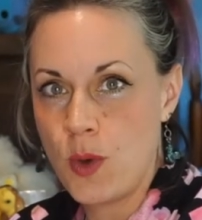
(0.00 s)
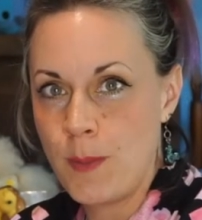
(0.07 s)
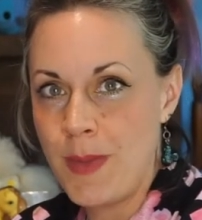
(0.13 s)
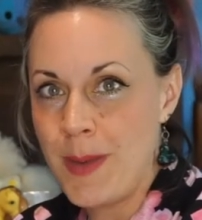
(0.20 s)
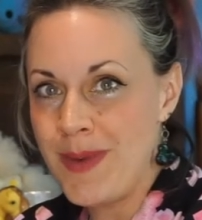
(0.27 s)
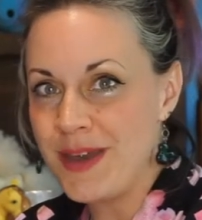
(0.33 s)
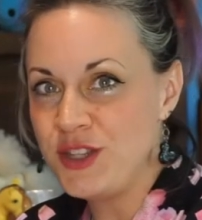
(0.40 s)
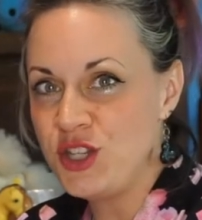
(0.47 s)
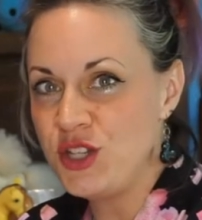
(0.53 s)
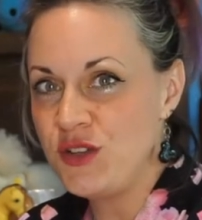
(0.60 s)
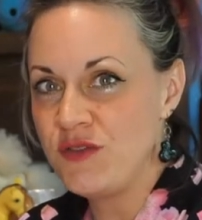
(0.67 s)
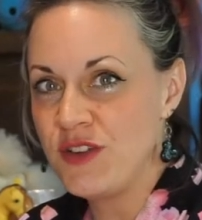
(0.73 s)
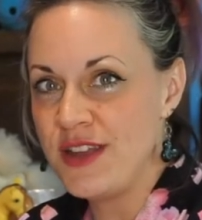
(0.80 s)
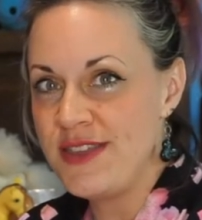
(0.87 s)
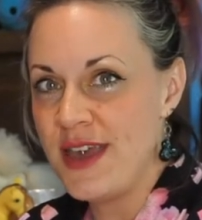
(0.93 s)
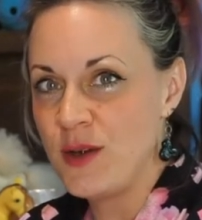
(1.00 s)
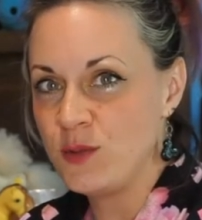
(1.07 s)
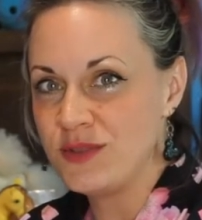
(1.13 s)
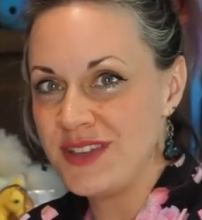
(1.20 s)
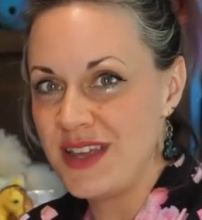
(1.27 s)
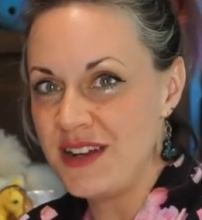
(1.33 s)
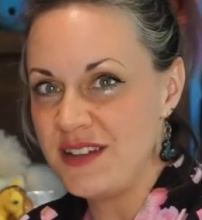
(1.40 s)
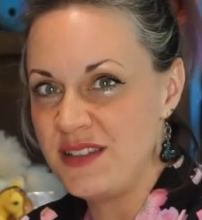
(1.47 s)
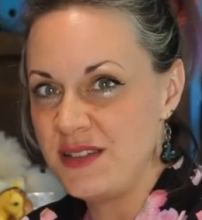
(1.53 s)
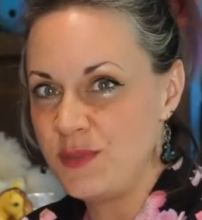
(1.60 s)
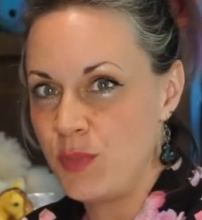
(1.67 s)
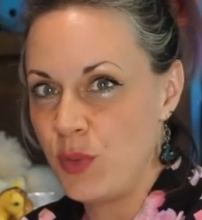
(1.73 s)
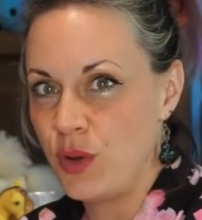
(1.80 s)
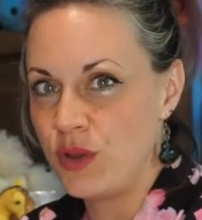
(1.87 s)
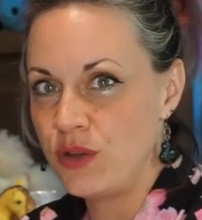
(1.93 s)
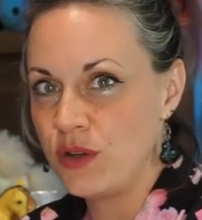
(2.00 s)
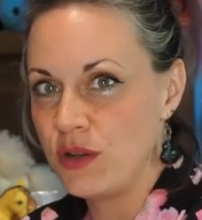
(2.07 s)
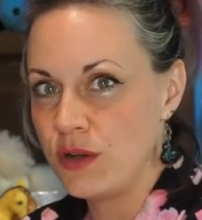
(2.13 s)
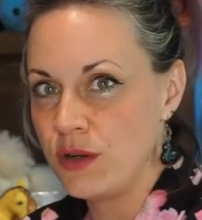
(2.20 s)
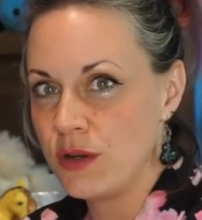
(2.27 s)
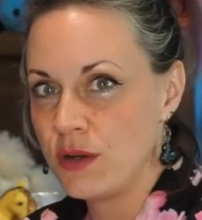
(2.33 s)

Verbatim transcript: Maybe I shouldn't have read that. Was that a spoiler?